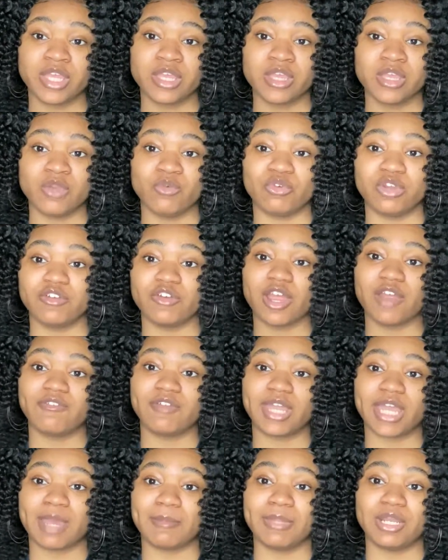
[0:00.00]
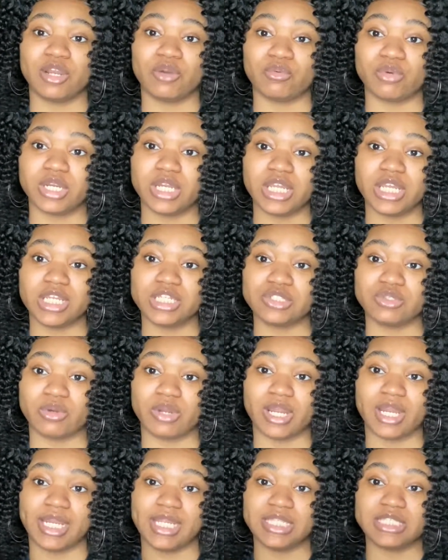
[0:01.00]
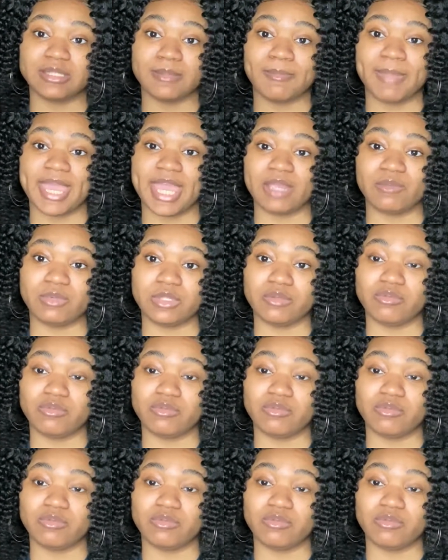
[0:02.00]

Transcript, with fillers: whenever I feel like I'm in a rush or I need to pack really,